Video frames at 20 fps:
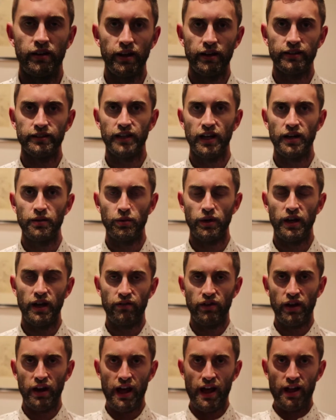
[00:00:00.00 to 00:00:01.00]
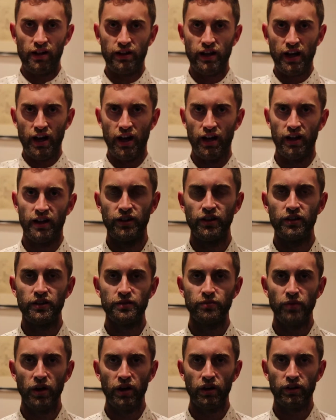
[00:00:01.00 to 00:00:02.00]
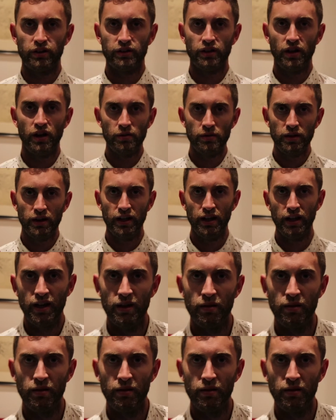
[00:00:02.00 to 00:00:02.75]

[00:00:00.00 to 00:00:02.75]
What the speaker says: Next up we have an L cut, used most commonly